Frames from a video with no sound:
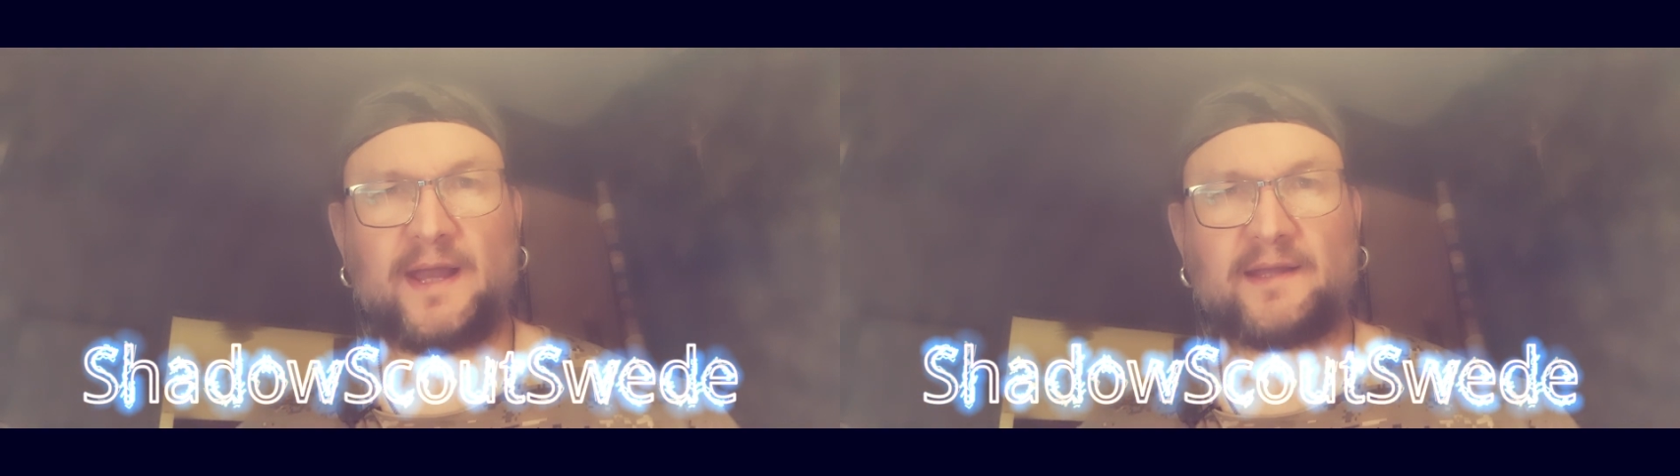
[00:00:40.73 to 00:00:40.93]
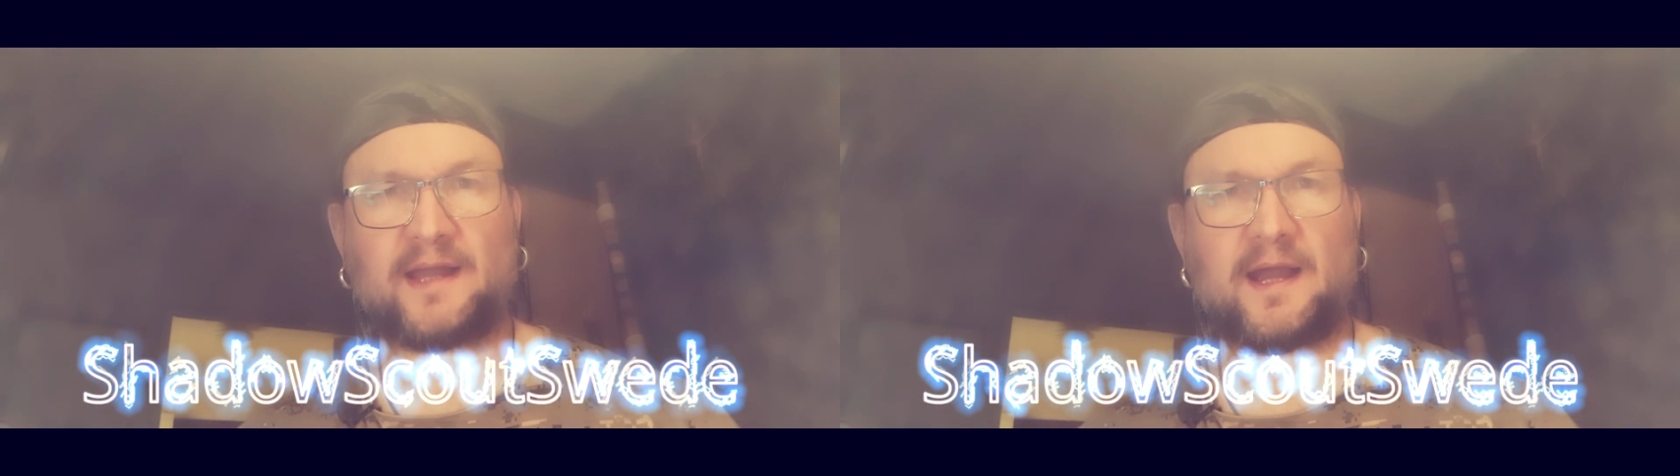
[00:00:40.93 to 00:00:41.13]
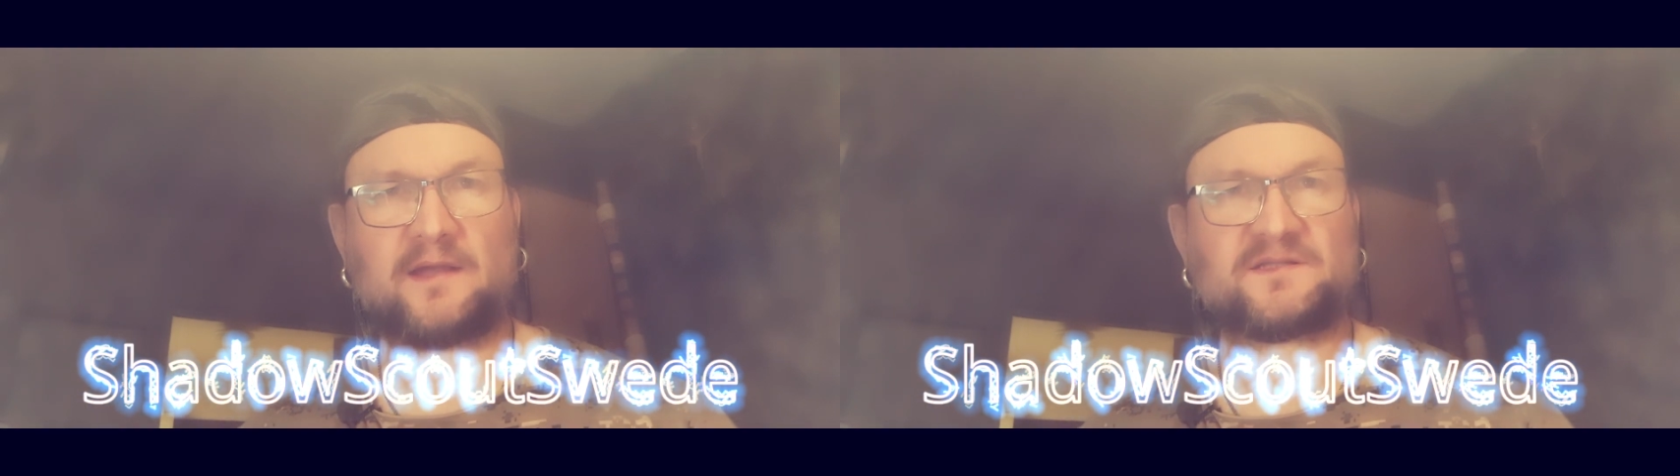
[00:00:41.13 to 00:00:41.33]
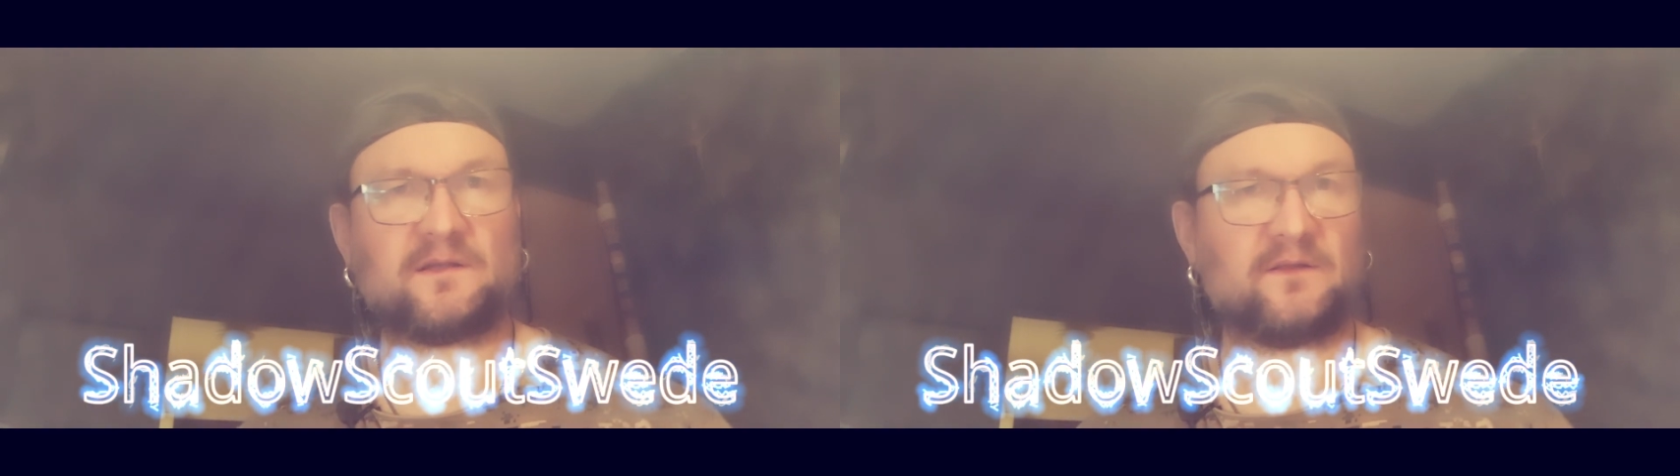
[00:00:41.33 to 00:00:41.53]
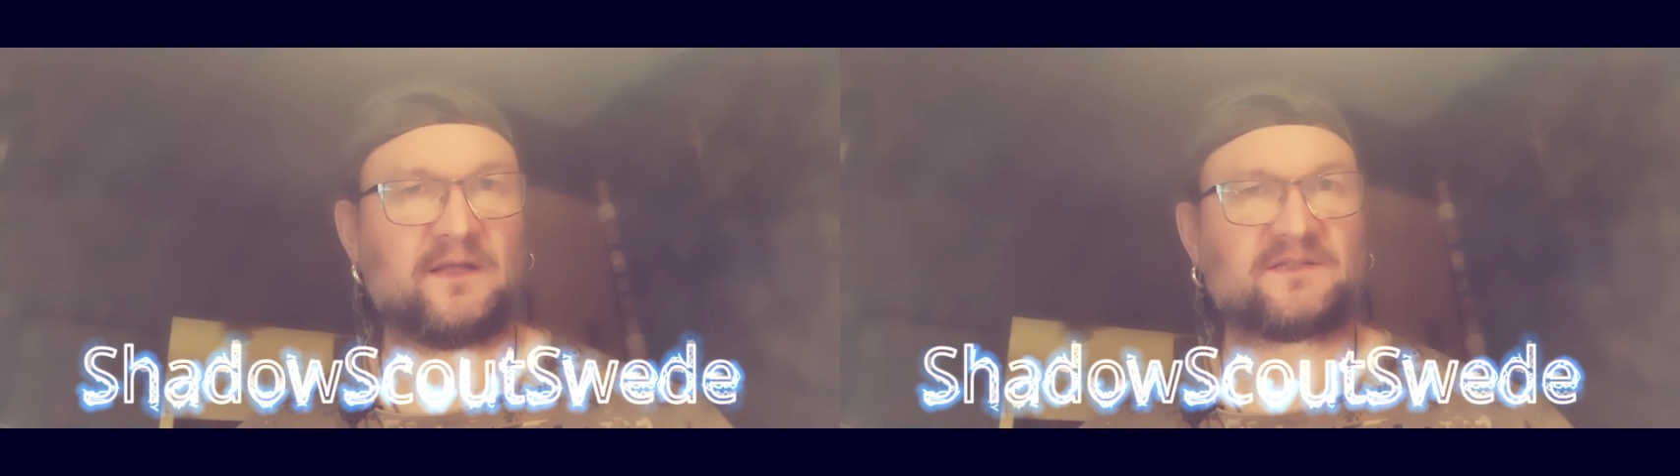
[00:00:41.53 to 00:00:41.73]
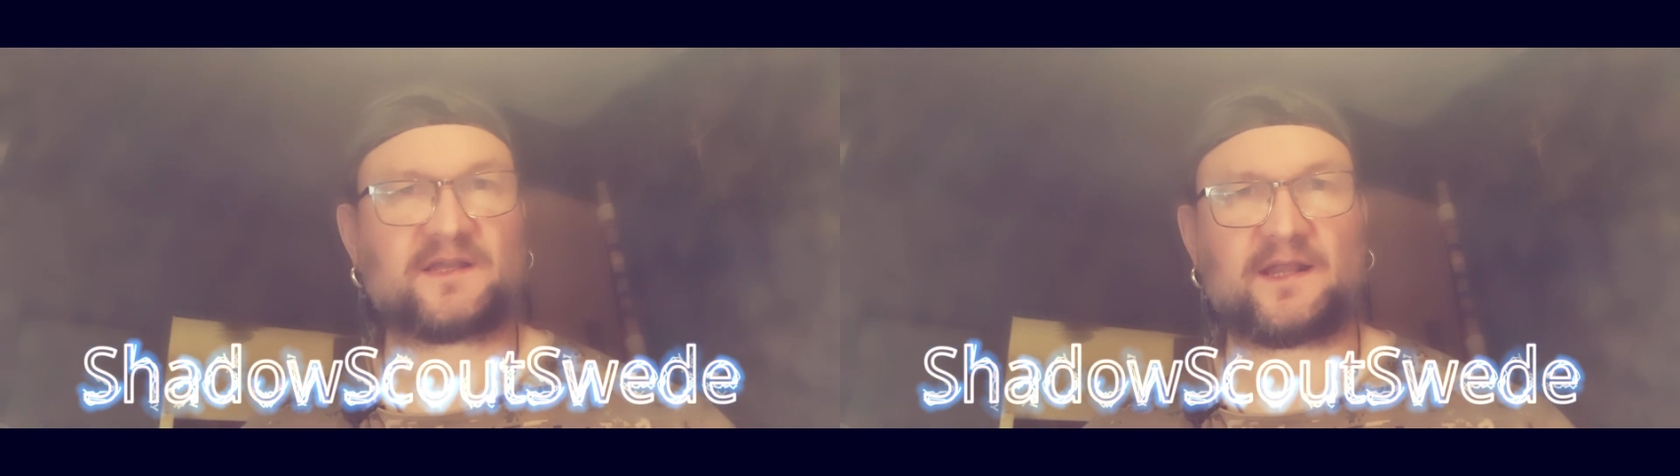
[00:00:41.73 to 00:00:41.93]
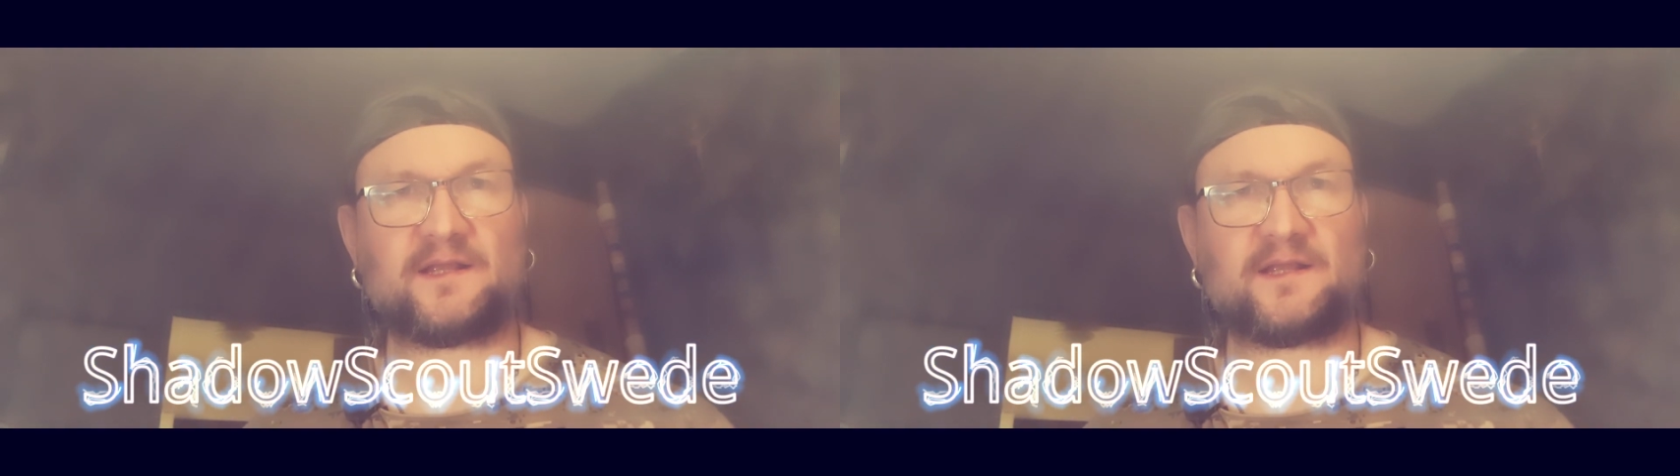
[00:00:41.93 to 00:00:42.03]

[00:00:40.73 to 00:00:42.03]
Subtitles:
back guys, let's get